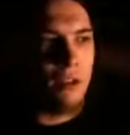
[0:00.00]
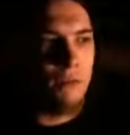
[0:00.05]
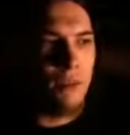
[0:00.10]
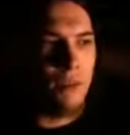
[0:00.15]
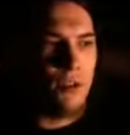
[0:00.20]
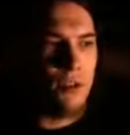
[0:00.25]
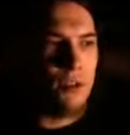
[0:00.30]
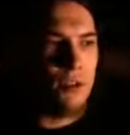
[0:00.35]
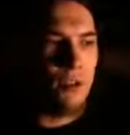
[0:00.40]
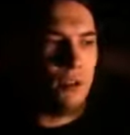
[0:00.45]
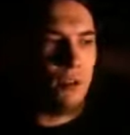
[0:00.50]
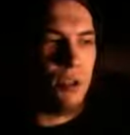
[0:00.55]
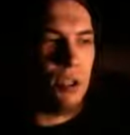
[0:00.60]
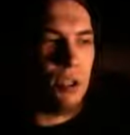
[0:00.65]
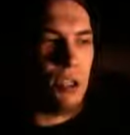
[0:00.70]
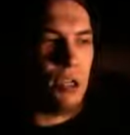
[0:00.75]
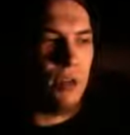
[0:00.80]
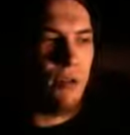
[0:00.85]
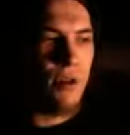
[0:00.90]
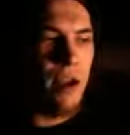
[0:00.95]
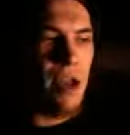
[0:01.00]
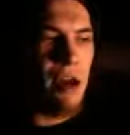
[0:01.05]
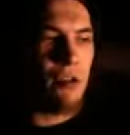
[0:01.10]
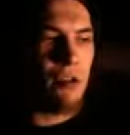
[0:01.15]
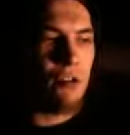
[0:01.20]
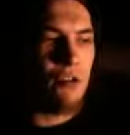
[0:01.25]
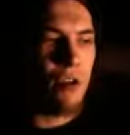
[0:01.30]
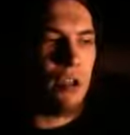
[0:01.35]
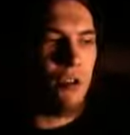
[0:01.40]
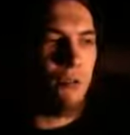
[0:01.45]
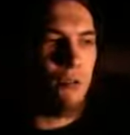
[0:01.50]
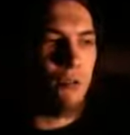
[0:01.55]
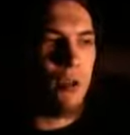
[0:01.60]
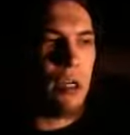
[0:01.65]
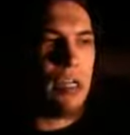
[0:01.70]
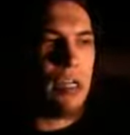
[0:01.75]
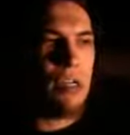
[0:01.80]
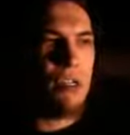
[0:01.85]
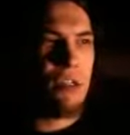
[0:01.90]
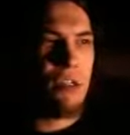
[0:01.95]
the person who would sit around and try to
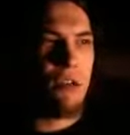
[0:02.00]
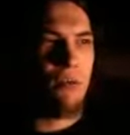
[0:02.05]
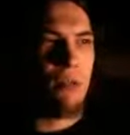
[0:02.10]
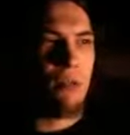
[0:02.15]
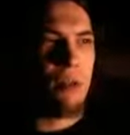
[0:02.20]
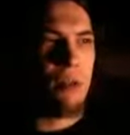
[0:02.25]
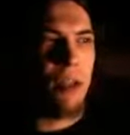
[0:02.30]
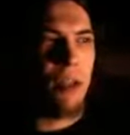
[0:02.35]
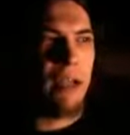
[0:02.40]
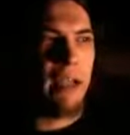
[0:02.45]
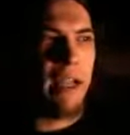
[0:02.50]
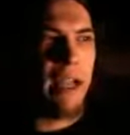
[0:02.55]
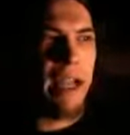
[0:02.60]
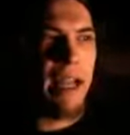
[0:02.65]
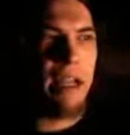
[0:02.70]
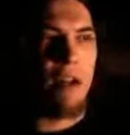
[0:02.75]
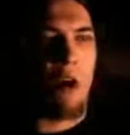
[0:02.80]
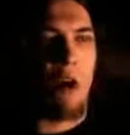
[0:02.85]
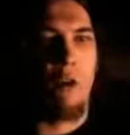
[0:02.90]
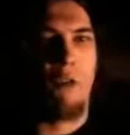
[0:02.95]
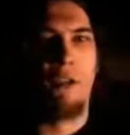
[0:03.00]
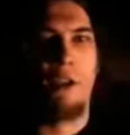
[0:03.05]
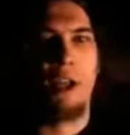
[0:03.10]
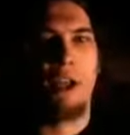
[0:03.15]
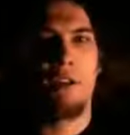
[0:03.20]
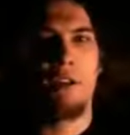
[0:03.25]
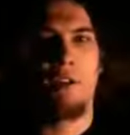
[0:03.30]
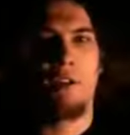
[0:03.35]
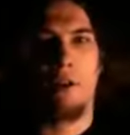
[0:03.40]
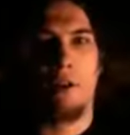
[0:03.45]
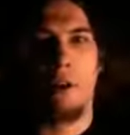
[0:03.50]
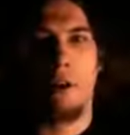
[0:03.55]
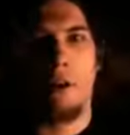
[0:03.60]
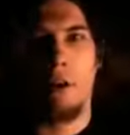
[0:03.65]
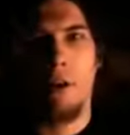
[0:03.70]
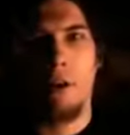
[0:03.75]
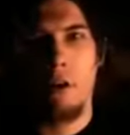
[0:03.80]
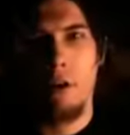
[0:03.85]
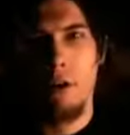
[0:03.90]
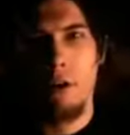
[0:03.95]
reason with, like, Adolf Hitler
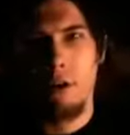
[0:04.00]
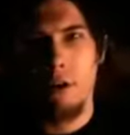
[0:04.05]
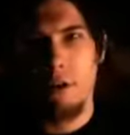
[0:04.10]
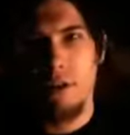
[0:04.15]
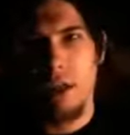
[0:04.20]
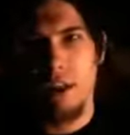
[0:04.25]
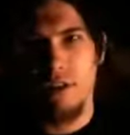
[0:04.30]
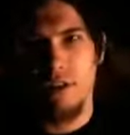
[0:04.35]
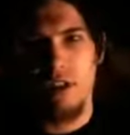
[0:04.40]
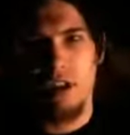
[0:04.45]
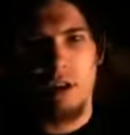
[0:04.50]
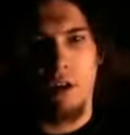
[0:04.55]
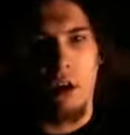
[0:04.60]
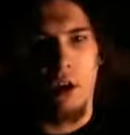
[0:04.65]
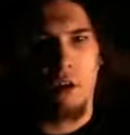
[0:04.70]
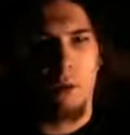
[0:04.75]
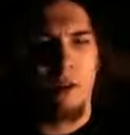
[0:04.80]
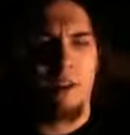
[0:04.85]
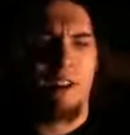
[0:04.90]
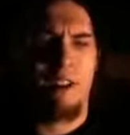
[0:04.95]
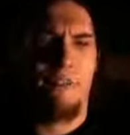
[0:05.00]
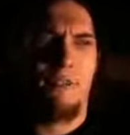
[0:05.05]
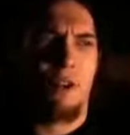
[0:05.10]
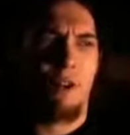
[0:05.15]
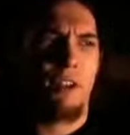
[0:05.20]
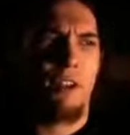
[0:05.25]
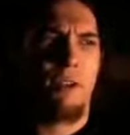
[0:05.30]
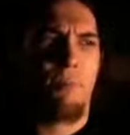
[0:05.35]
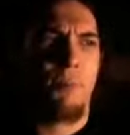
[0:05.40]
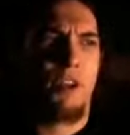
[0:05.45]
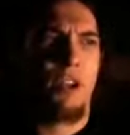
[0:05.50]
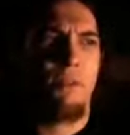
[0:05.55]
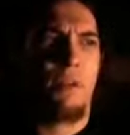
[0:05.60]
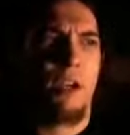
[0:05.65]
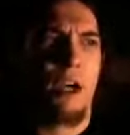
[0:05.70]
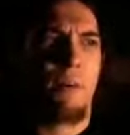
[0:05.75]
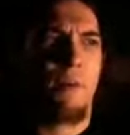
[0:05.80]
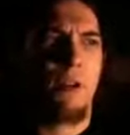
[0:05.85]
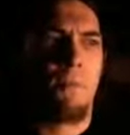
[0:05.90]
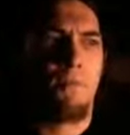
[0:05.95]
and say, oh, well, if only a
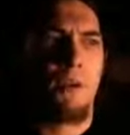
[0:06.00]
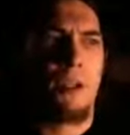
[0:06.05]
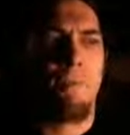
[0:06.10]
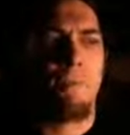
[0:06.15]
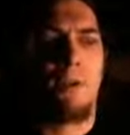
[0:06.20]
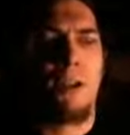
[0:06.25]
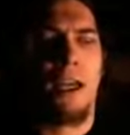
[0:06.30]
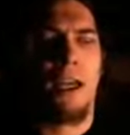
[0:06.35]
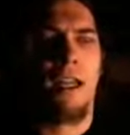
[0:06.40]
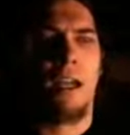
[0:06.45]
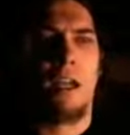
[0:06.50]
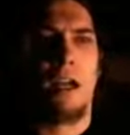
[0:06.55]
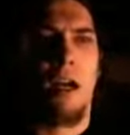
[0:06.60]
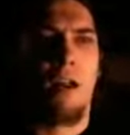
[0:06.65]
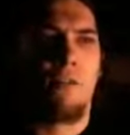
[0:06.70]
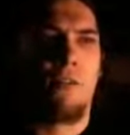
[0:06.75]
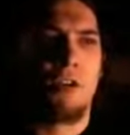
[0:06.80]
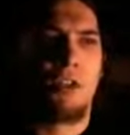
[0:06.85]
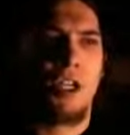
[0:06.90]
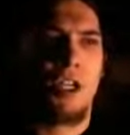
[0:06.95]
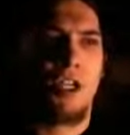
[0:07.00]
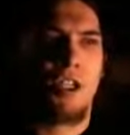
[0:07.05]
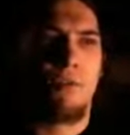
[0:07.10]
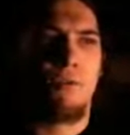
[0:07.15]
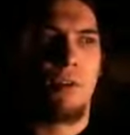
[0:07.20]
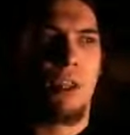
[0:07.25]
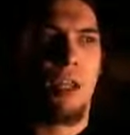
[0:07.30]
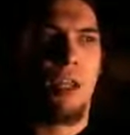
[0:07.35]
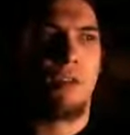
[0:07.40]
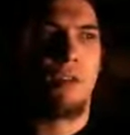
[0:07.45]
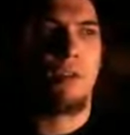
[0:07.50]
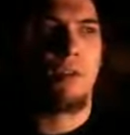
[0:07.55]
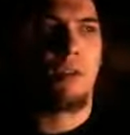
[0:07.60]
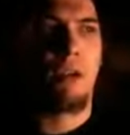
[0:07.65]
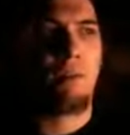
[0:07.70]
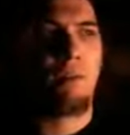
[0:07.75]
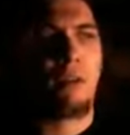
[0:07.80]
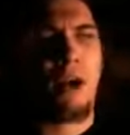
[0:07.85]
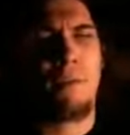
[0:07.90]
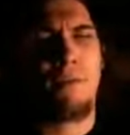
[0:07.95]
couple of people had a conversation with Hitler,
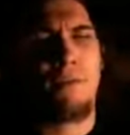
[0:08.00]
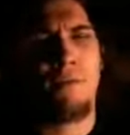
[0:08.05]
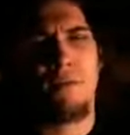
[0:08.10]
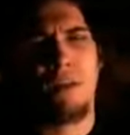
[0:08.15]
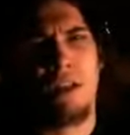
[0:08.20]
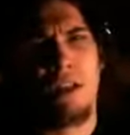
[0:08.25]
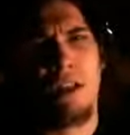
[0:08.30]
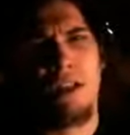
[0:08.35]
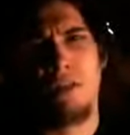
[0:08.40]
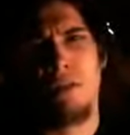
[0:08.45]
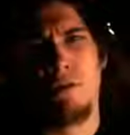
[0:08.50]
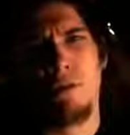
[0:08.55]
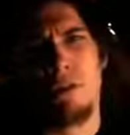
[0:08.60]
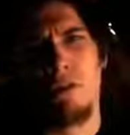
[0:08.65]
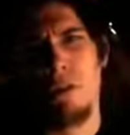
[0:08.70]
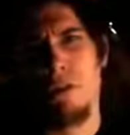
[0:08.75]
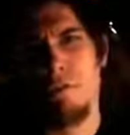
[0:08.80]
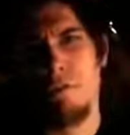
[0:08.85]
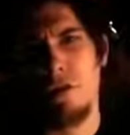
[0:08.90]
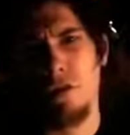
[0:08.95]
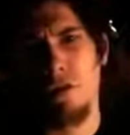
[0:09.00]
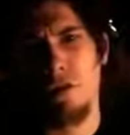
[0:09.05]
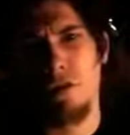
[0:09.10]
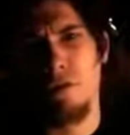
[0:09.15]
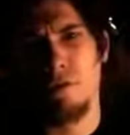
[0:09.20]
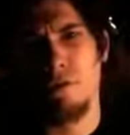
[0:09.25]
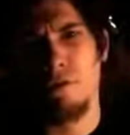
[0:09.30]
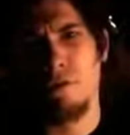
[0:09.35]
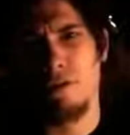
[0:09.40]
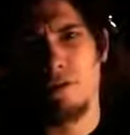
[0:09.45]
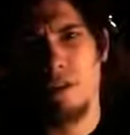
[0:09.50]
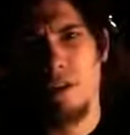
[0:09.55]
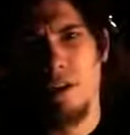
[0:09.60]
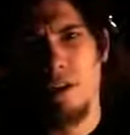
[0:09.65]
he probably wouldn't have killed all them Jews.